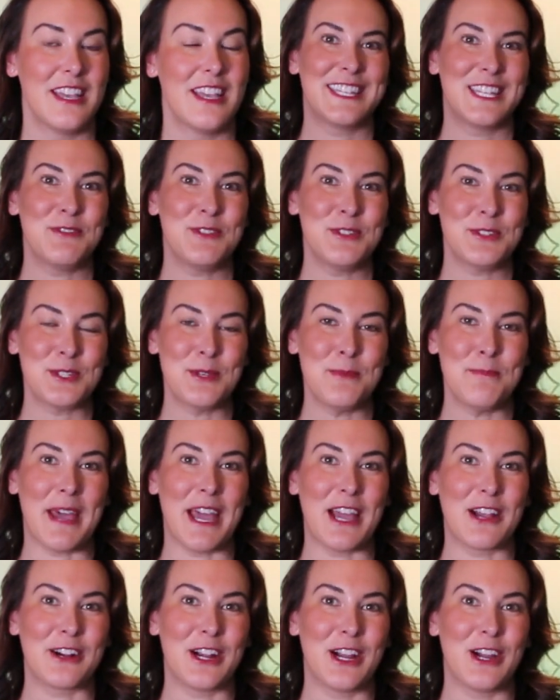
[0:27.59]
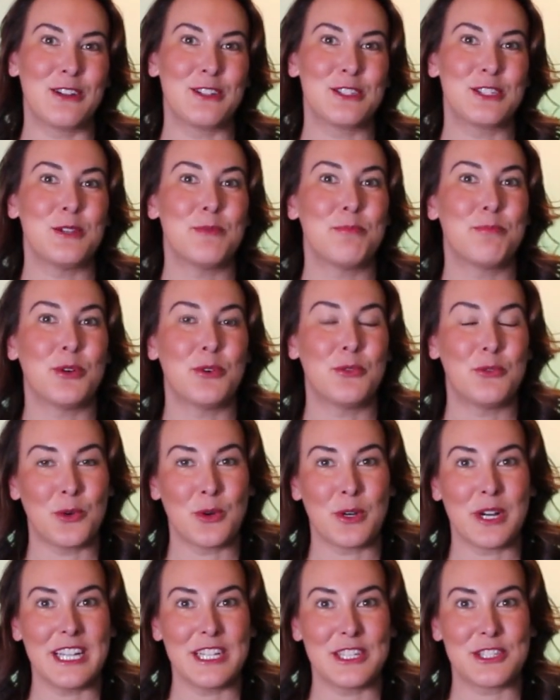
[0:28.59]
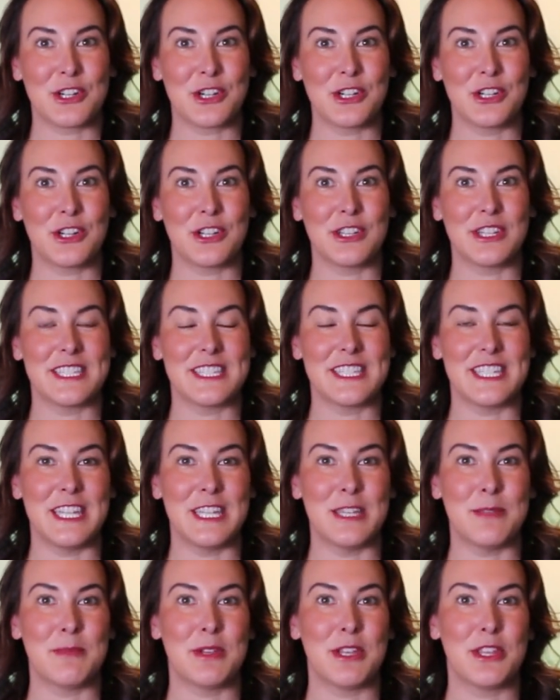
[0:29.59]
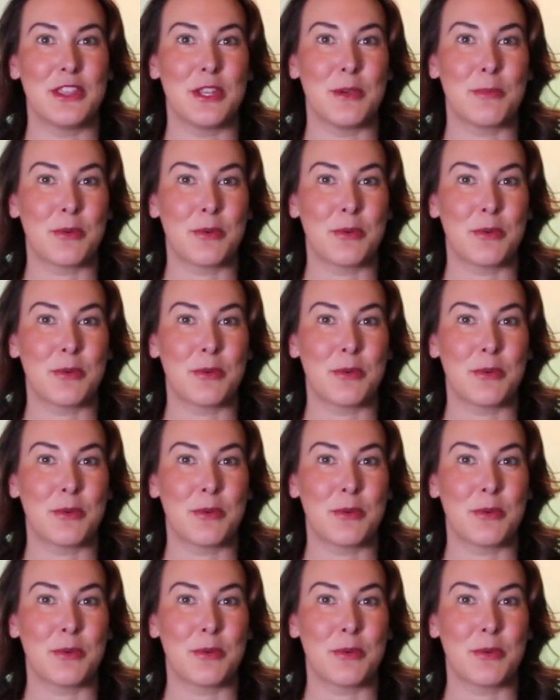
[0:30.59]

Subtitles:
To give you some background, before I started on the team,